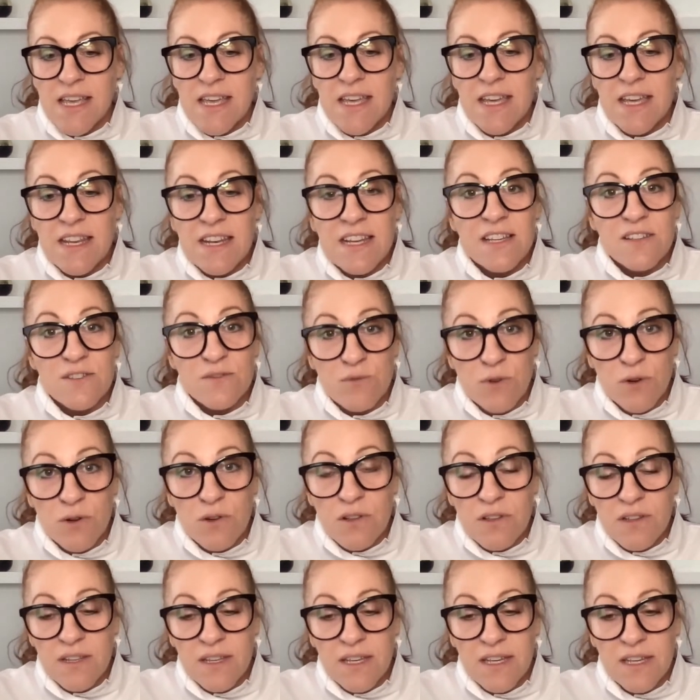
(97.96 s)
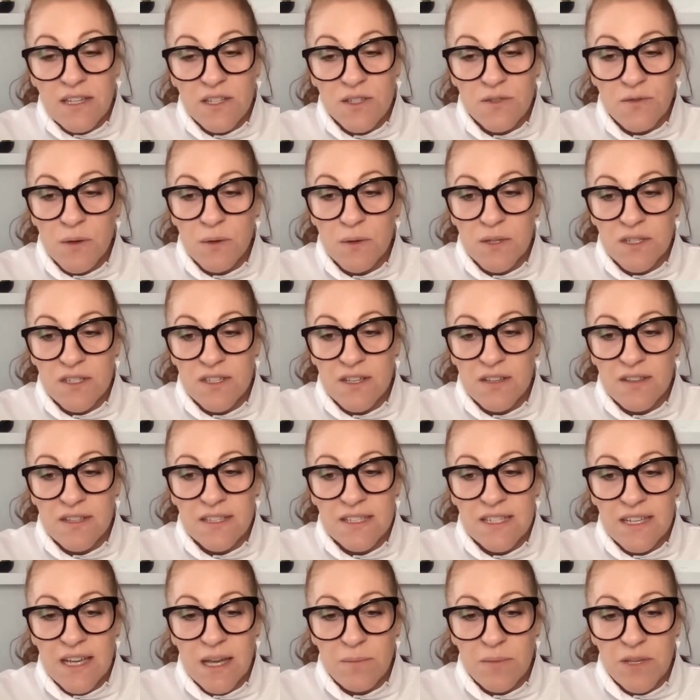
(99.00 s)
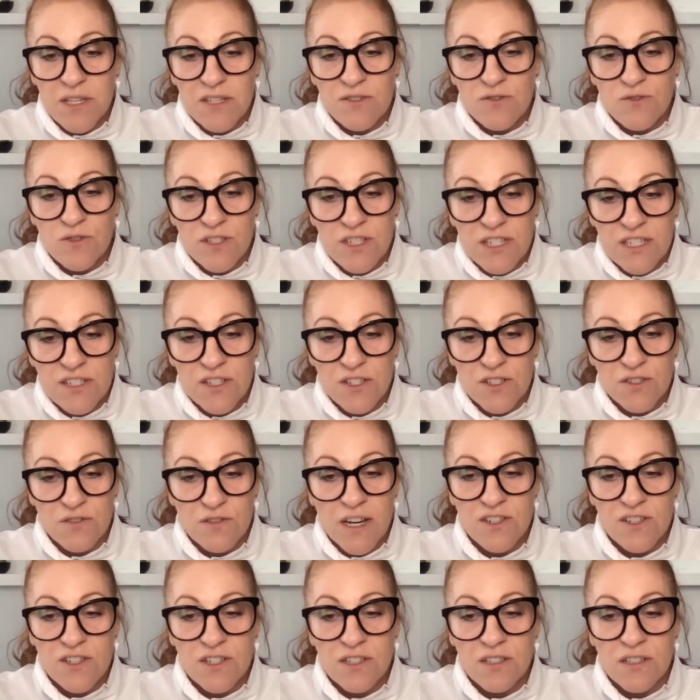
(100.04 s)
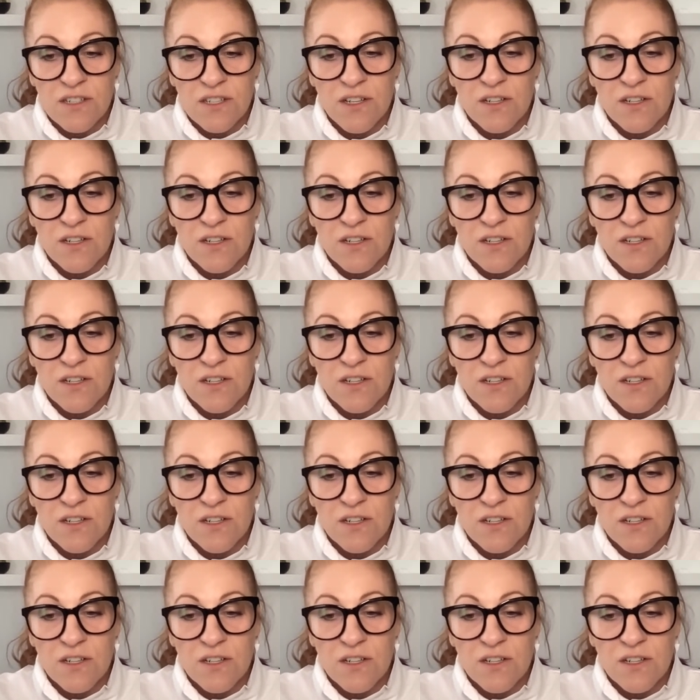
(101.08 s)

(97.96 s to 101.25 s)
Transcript: In his role, he is focused on the CIB's strategic direction,